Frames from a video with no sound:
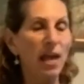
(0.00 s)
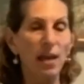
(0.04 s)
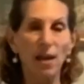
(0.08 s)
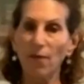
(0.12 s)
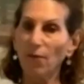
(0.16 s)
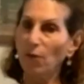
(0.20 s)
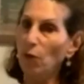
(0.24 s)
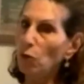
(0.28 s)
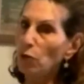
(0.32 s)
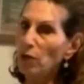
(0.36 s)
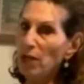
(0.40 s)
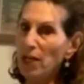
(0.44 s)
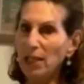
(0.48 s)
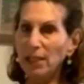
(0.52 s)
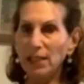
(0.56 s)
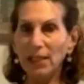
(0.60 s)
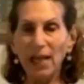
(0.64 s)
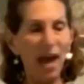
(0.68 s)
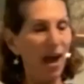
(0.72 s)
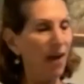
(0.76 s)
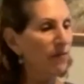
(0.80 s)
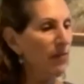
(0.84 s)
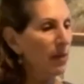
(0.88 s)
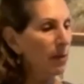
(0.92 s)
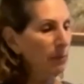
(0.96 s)
If you need to
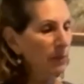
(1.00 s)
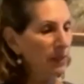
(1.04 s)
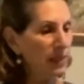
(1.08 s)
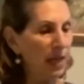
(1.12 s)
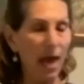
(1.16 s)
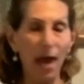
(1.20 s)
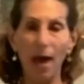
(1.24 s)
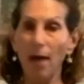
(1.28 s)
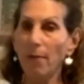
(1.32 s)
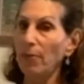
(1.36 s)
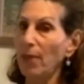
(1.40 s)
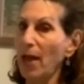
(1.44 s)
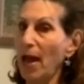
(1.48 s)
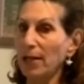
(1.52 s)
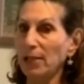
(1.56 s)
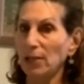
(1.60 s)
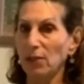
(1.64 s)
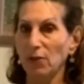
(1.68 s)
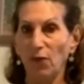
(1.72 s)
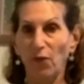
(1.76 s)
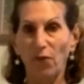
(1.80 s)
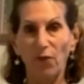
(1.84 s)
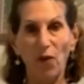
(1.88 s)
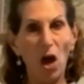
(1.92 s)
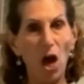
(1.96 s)
have them down,
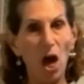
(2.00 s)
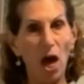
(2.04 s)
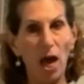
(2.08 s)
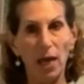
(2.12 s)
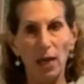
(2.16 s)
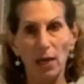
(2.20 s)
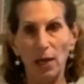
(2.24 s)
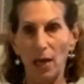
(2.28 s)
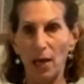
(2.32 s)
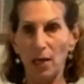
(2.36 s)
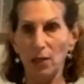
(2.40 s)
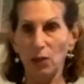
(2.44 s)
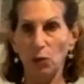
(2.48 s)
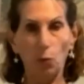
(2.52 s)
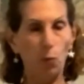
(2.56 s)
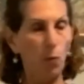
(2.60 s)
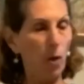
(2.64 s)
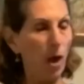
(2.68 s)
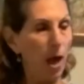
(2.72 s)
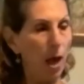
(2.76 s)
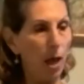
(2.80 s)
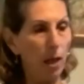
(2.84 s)
that's fine as well.